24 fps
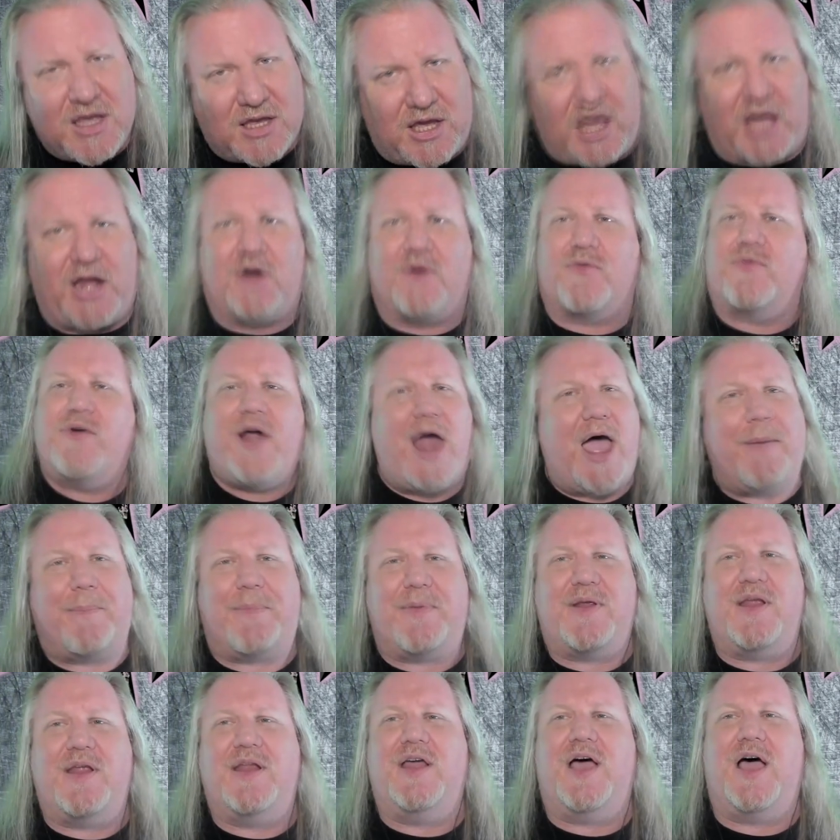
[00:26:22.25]
Kind of
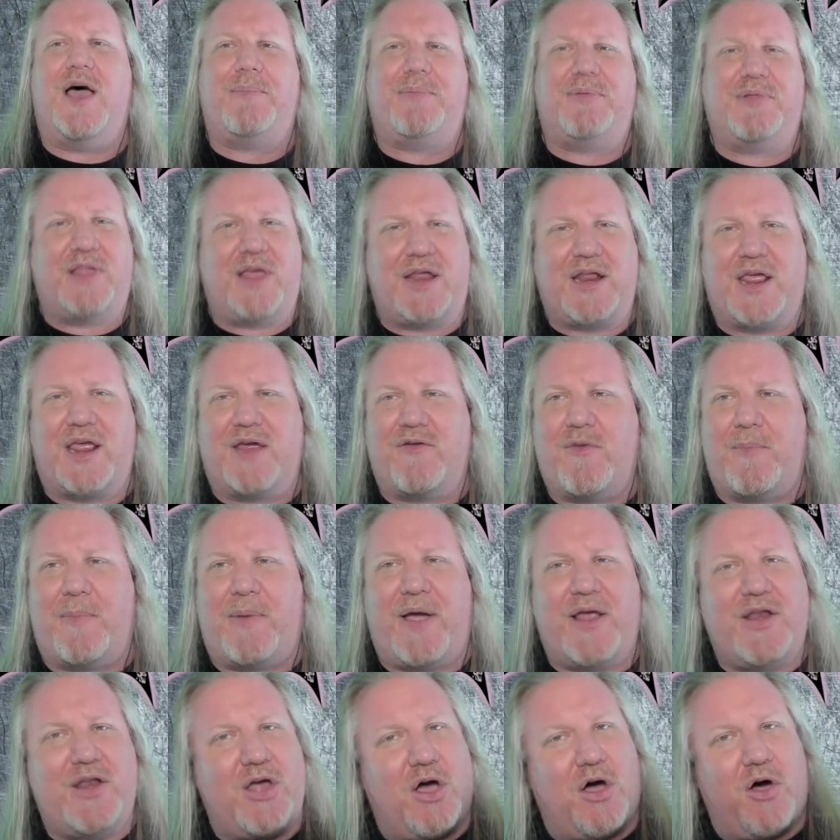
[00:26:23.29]
wrapping it up, letting
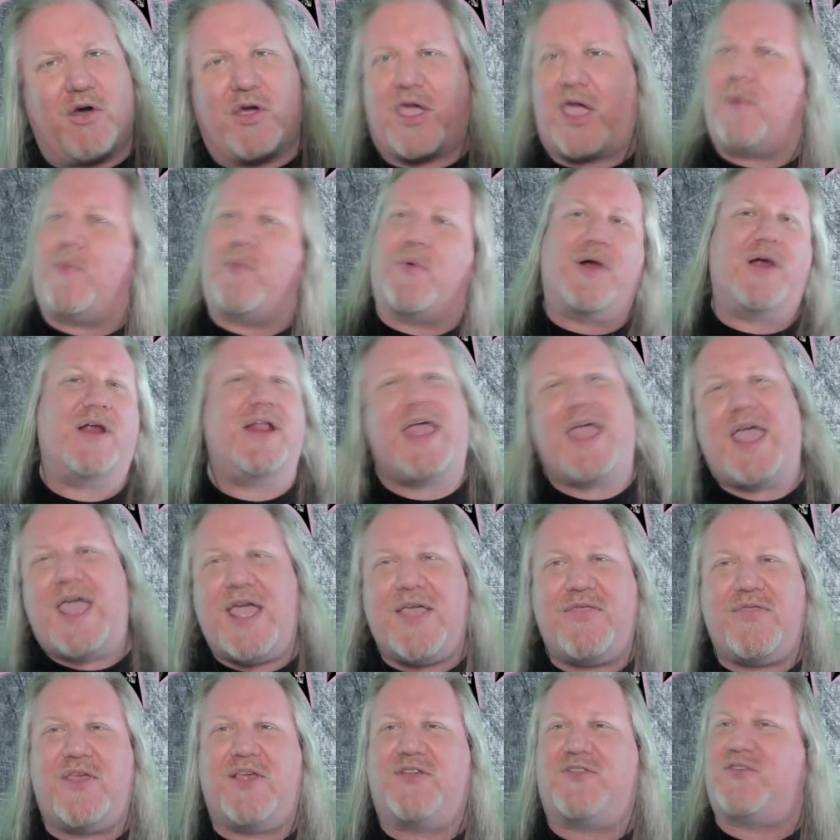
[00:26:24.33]
everybody know, okay, we're gonna
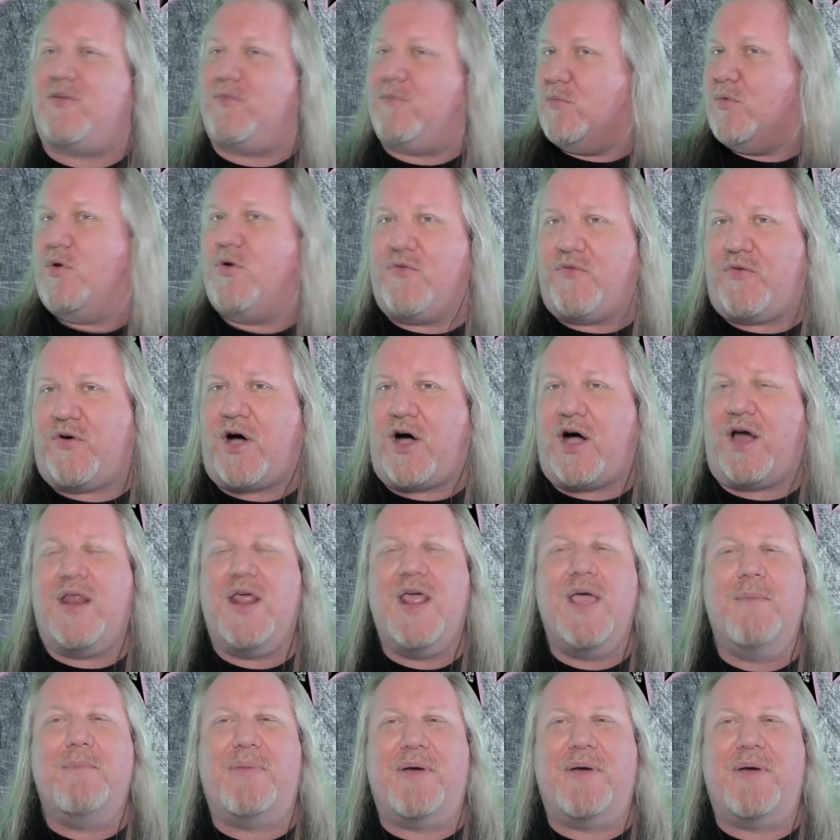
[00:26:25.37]
end this and move on,